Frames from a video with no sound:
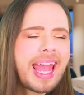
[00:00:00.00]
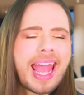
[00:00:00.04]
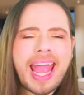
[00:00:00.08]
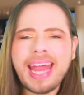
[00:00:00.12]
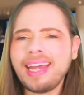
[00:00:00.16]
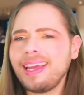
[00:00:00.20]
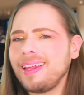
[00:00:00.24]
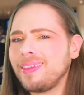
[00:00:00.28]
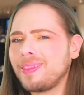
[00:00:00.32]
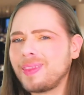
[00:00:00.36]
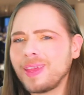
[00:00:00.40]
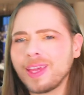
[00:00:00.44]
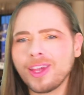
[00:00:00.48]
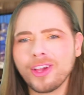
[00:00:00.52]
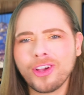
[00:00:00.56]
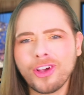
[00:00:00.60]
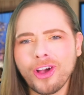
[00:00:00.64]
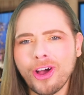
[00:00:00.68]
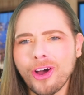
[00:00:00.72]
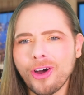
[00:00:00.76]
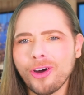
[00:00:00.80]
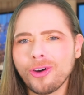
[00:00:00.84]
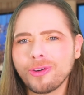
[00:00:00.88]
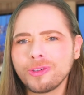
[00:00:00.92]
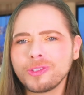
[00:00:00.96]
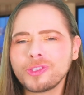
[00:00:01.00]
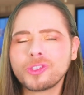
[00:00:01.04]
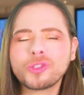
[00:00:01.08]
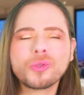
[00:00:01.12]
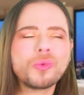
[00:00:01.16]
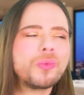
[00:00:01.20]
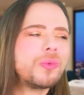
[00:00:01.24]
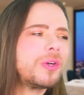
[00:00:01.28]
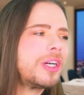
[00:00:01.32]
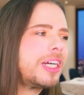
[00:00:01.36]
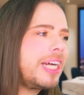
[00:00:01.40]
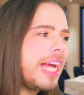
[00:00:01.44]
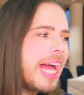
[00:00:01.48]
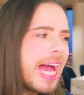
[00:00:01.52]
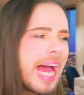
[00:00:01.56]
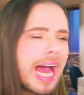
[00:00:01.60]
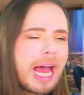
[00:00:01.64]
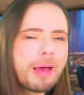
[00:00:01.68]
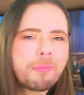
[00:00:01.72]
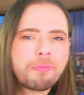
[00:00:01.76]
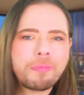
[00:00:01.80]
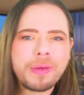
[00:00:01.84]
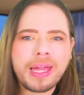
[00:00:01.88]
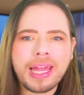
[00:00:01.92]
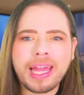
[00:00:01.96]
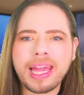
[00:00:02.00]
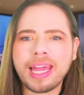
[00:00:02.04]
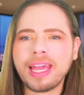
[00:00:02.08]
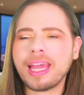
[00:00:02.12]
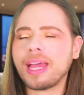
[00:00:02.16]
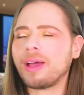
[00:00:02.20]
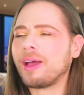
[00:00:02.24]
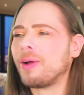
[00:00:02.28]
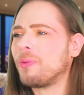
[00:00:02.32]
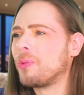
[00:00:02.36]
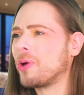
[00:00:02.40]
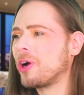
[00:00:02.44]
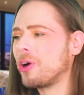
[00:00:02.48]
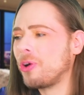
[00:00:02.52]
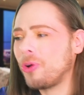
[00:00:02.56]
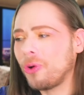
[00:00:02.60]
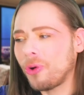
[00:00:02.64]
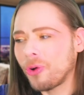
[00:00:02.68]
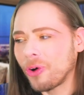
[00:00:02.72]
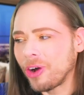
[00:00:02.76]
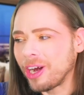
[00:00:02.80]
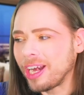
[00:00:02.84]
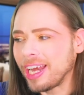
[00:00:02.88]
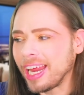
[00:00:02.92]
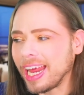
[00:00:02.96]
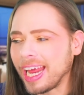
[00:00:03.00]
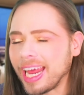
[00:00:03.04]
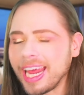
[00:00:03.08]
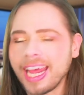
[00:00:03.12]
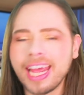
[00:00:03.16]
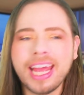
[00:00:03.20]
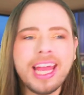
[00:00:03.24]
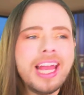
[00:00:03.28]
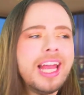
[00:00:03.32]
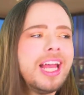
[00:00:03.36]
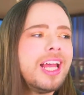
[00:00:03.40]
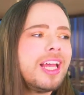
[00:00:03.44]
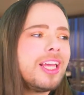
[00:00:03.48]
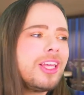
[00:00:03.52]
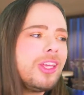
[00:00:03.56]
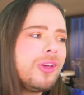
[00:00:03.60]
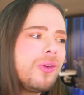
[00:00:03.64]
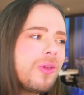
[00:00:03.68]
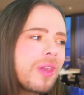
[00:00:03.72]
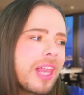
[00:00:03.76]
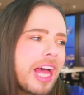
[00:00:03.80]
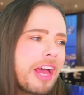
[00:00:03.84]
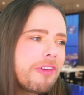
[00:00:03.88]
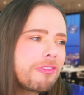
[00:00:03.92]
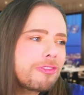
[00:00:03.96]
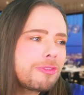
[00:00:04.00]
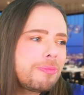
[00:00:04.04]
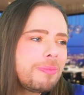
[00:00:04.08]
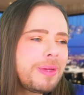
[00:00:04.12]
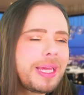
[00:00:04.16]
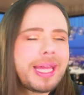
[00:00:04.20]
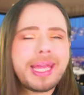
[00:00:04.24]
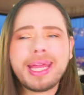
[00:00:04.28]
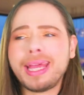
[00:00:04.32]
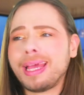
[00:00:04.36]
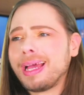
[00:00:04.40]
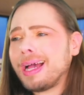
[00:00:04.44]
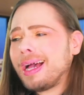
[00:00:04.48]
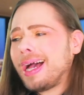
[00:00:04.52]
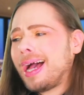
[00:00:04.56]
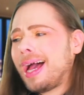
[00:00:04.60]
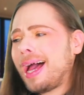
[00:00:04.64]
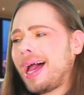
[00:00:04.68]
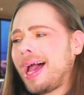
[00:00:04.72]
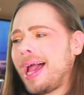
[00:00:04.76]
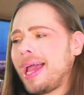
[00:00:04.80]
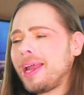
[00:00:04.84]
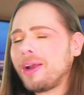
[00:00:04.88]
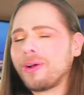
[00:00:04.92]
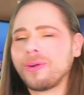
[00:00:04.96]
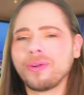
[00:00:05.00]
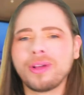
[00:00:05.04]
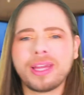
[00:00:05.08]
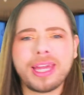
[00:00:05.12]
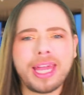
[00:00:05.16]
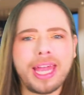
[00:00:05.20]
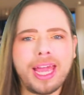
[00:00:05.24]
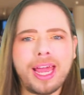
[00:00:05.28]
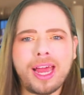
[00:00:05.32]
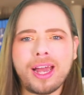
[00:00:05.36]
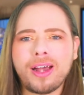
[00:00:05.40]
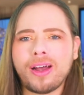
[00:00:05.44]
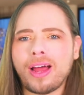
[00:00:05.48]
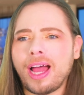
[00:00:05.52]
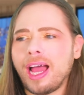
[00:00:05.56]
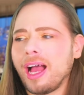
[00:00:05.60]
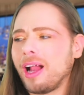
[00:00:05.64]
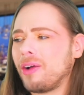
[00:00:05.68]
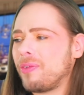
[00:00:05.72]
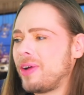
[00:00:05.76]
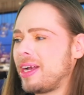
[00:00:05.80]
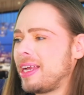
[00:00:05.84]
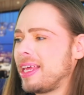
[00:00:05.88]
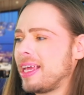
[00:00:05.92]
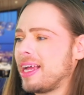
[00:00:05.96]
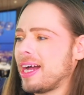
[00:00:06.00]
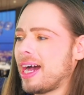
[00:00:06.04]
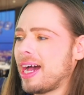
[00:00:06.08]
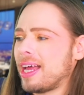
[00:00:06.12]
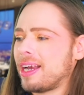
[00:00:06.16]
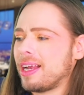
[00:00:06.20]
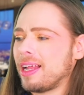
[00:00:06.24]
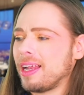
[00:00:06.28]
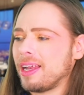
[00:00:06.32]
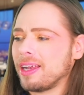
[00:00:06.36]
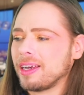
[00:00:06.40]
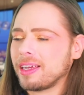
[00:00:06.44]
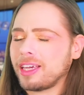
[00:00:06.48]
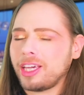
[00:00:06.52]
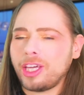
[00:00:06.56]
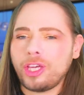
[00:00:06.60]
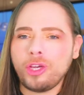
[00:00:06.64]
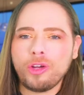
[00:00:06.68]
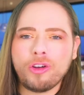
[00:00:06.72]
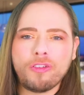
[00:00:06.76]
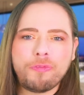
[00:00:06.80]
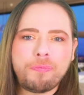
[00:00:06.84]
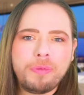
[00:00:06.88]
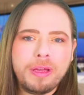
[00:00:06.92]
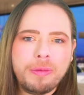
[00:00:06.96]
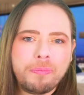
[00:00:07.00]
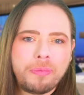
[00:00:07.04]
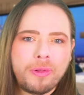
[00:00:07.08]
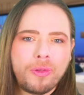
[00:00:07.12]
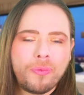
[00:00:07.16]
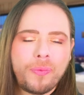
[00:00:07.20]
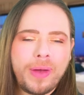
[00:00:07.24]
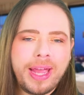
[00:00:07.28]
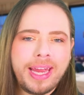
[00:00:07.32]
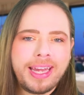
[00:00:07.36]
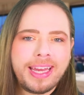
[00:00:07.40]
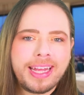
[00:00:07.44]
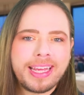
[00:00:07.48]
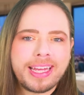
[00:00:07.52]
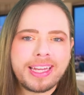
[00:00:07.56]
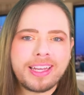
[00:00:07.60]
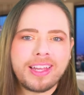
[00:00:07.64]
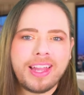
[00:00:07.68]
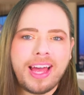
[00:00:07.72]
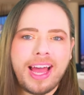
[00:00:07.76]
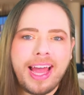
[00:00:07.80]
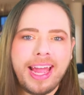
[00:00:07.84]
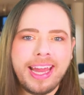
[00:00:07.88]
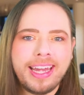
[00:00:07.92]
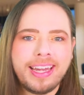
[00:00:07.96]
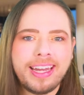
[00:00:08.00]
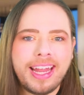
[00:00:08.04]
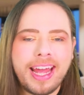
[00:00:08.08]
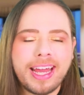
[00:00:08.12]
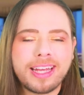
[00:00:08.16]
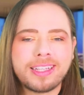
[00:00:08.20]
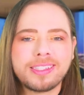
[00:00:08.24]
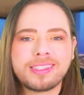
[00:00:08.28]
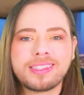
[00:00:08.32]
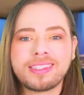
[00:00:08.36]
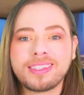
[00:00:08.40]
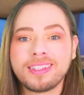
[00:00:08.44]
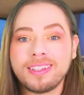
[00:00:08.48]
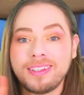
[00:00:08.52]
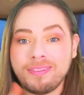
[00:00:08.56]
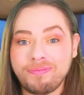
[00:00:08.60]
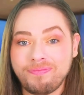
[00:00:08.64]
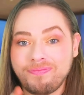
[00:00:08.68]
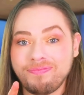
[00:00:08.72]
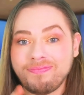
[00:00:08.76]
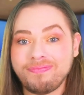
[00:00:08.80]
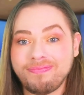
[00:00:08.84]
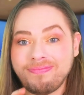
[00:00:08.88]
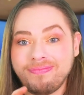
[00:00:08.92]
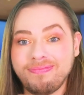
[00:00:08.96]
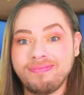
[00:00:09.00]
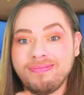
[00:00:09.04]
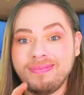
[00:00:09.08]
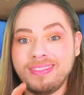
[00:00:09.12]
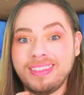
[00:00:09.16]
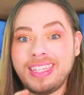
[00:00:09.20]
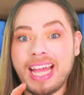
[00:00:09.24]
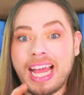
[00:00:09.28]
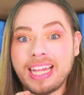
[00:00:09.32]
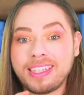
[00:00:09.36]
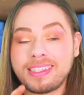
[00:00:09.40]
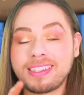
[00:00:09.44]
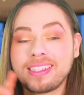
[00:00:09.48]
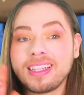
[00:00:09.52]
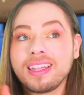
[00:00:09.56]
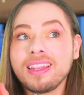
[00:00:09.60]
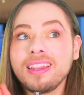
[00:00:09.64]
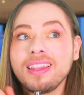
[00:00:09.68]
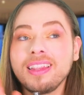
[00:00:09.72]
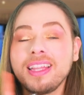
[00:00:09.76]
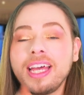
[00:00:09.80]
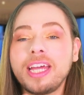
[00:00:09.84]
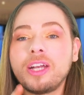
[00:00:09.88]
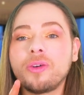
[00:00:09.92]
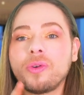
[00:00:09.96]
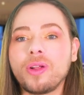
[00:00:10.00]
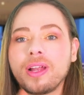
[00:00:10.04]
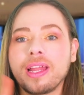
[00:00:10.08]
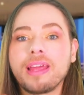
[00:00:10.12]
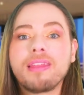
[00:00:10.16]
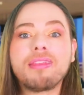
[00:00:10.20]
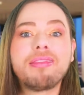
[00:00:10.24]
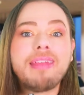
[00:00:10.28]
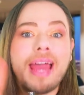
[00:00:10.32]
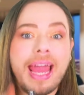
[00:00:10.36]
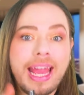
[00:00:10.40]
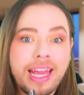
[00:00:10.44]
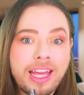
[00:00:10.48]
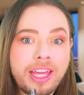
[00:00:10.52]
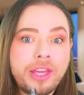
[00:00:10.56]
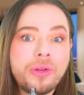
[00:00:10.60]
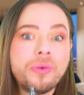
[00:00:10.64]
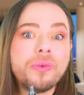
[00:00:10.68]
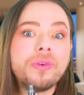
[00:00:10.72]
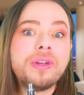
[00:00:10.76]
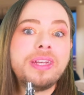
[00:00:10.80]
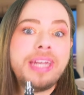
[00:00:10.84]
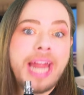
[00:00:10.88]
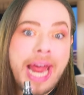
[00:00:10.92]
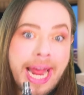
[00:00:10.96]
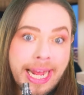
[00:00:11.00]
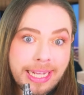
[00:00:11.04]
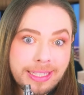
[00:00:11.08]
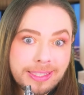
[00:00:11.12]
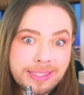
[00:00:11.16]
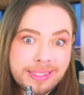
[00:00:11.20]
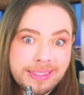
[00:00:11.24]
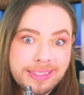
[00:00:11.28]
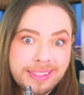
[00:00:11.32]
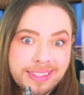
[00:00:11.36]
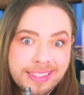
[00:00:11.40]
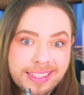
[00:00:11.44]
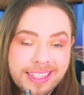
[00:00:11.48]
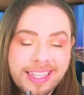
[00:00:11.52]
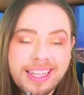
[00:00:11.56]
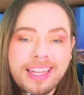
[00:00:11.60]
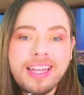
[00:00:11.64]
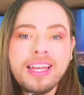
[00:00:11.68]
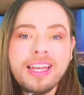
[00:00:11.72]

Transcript: Anything goes. We're happy. We're horny. You left me. I don't care. I already got a queue of people waiting in line next. That's literally thank you next.